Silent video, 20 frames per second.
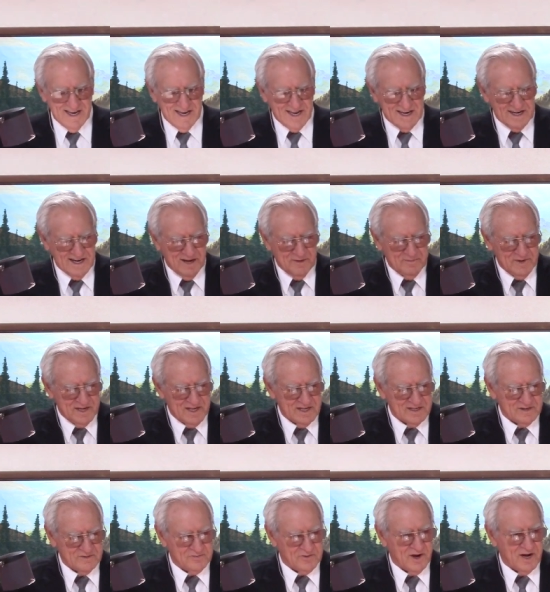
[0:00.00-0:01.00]
and helping
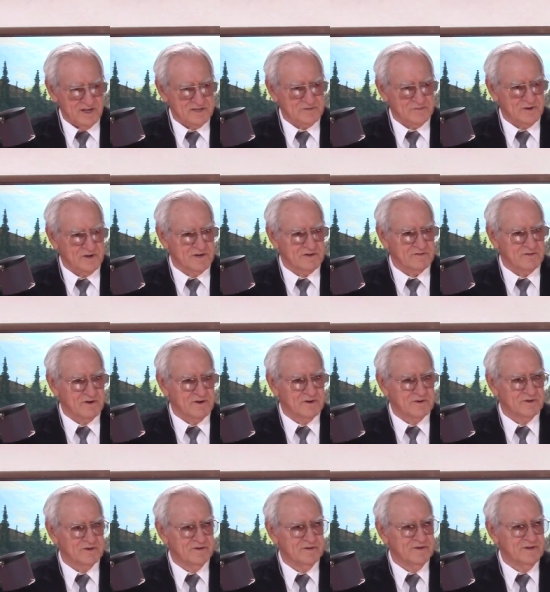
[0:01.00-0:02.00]
it to prosper and
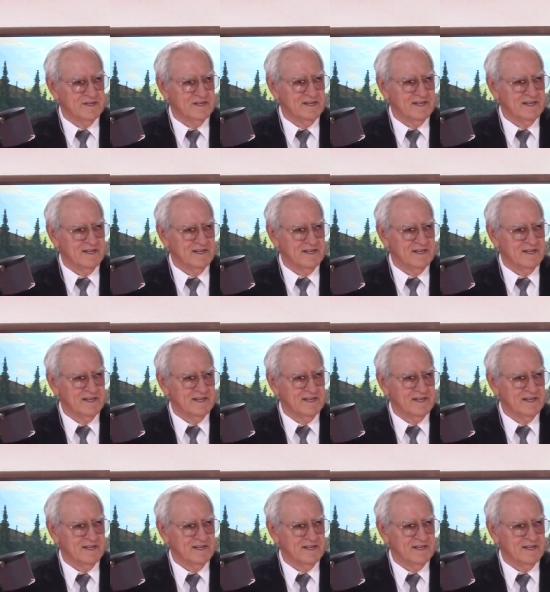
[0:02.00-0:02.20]
grow